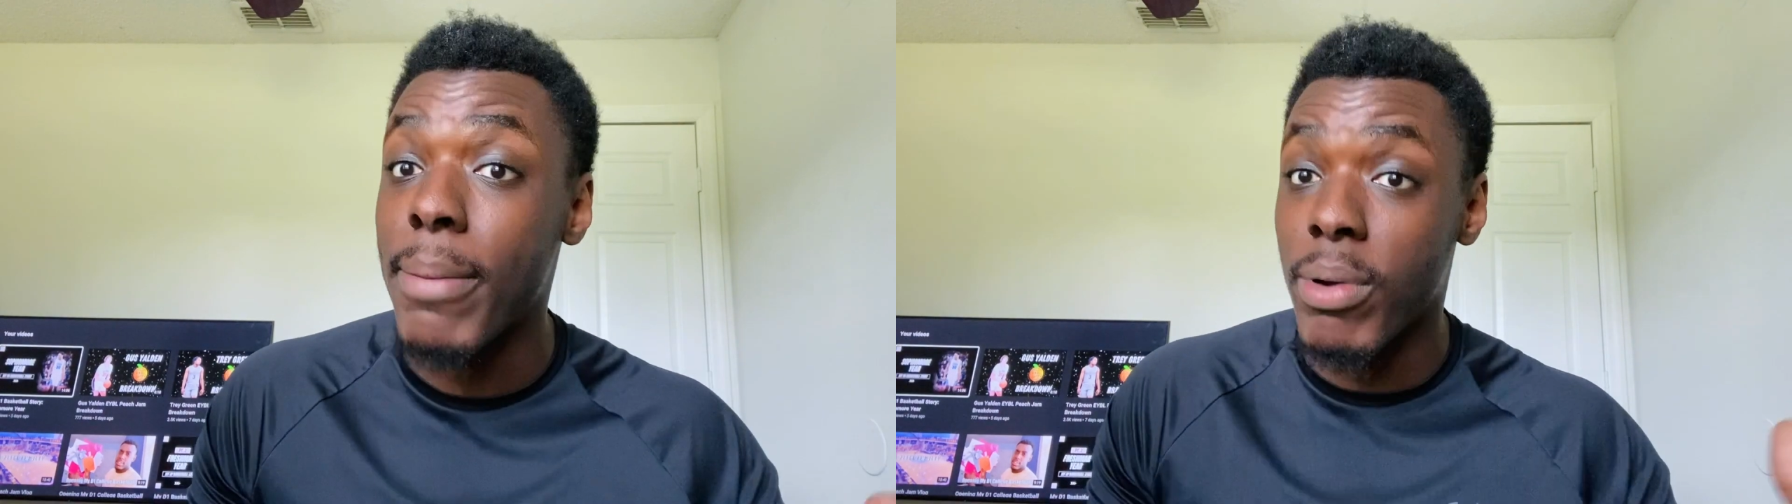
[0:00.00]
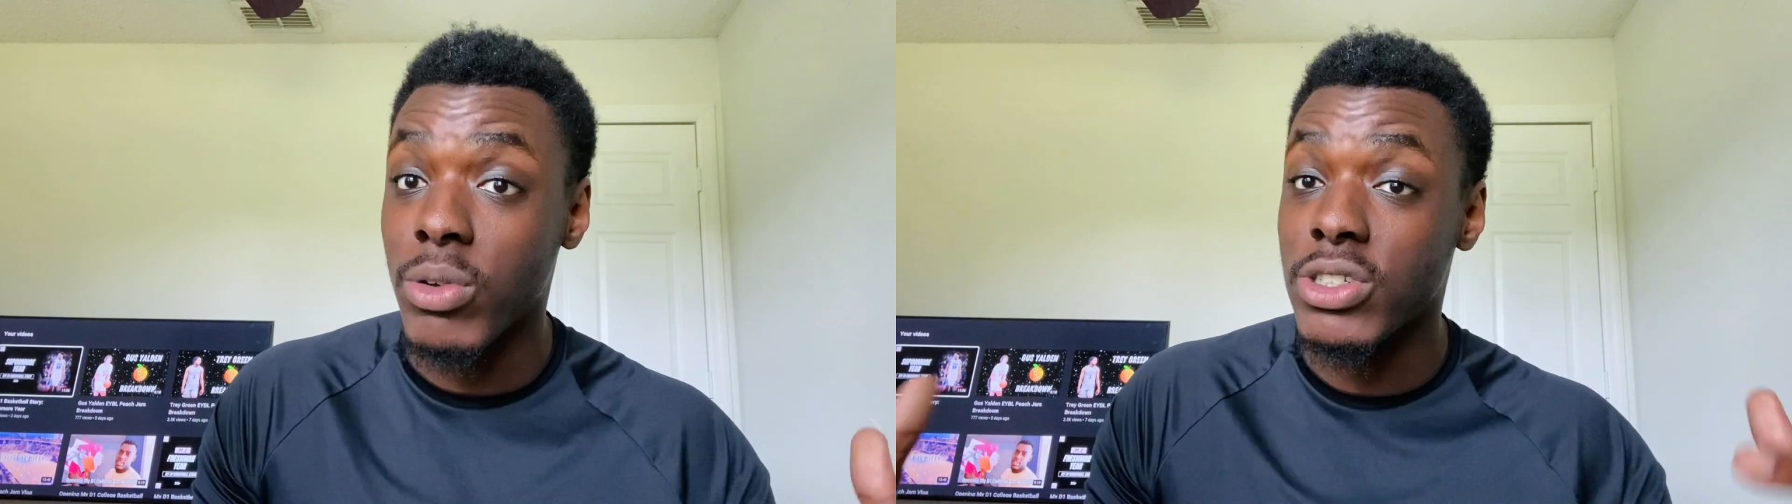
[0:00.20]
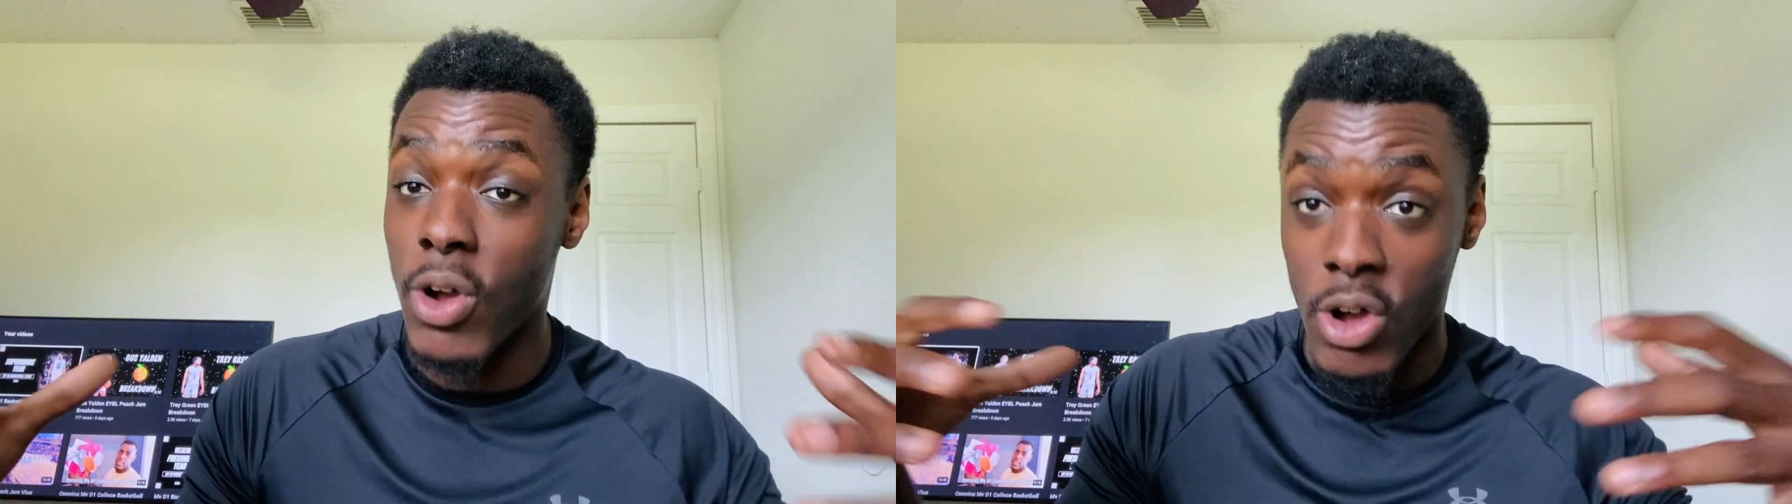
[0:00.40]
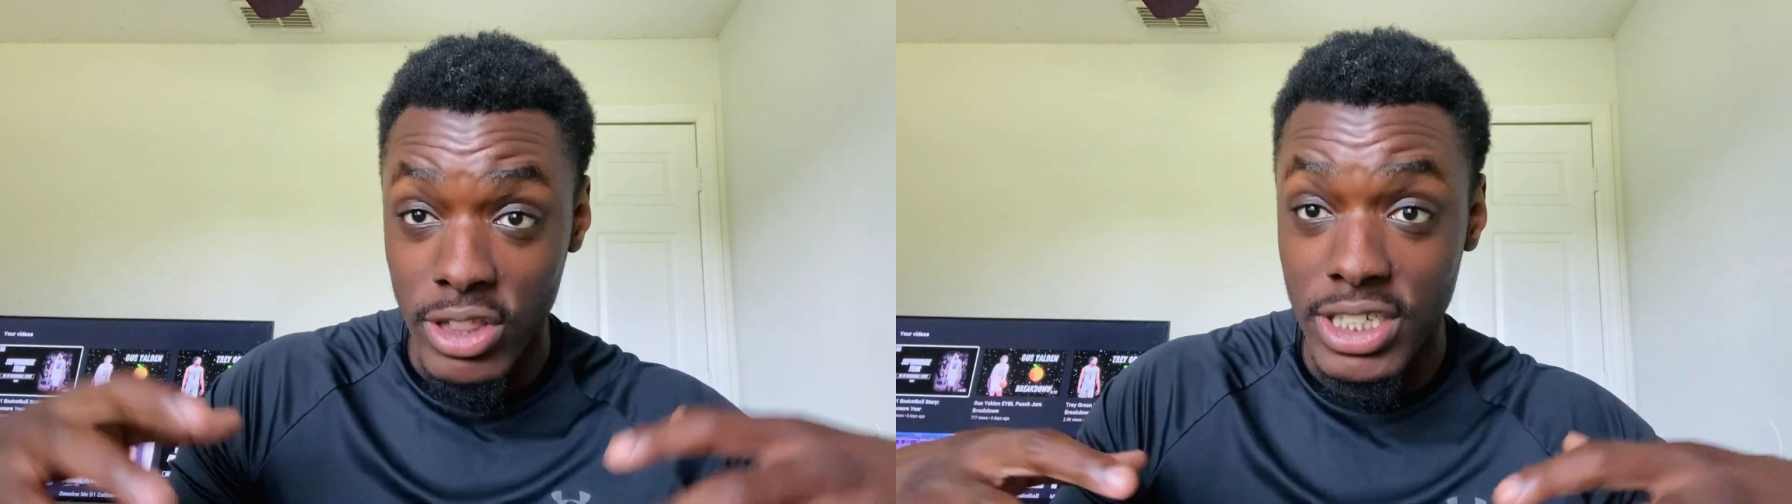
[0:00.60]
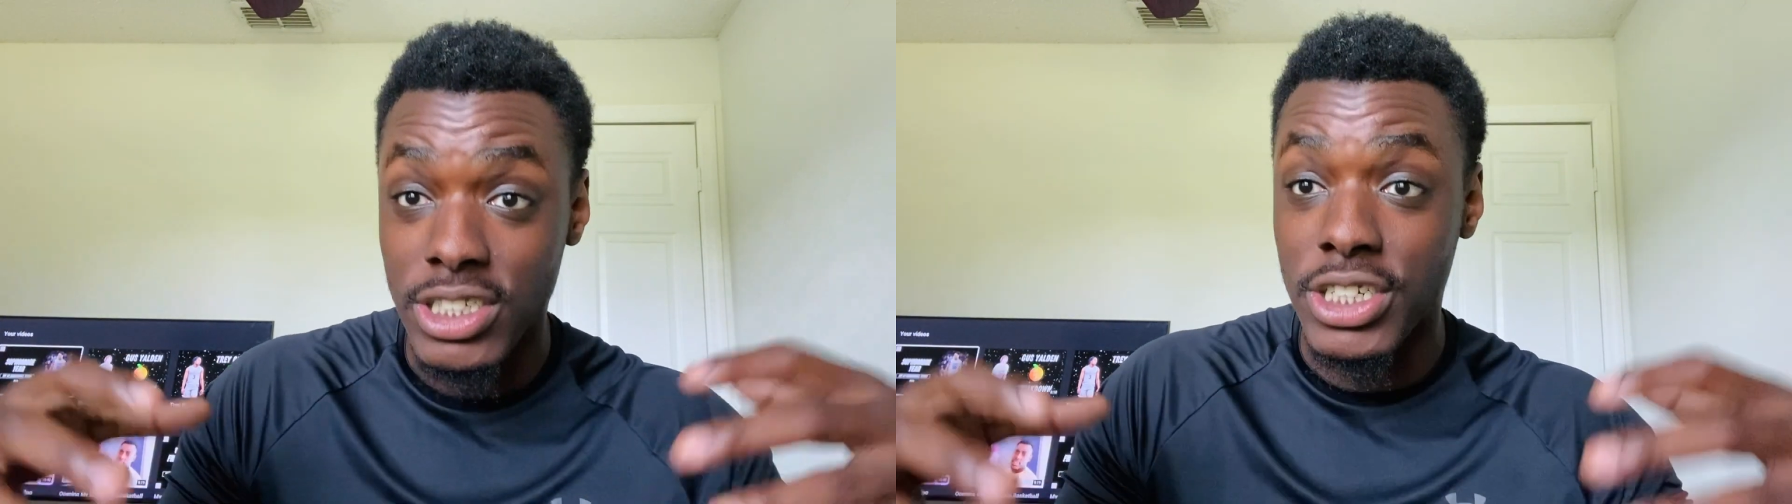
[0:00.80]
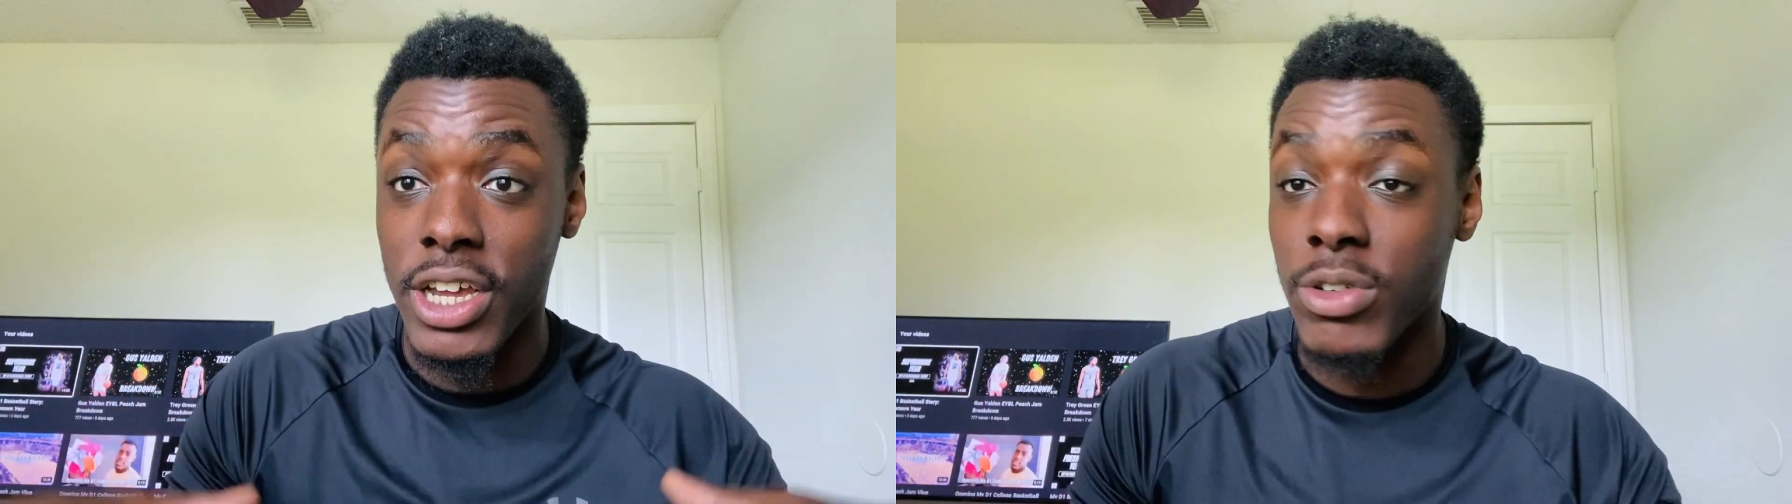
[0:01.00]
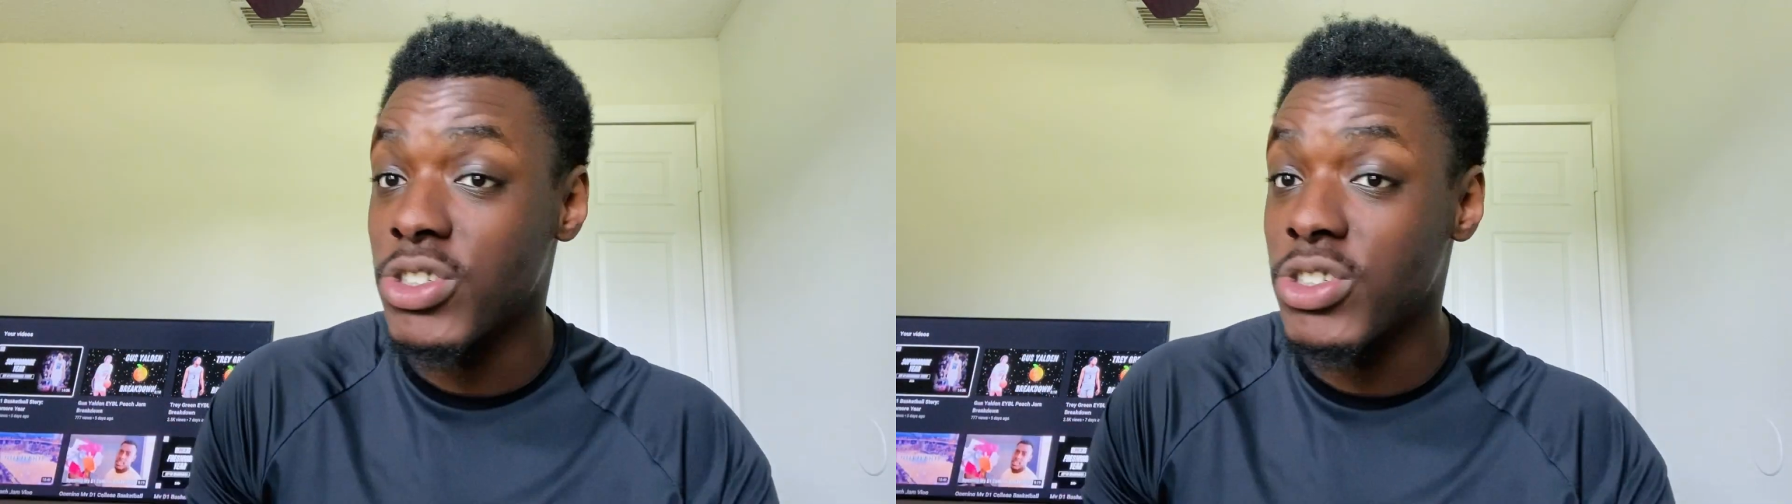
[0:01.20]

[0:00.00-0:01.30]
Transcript: post on this channel,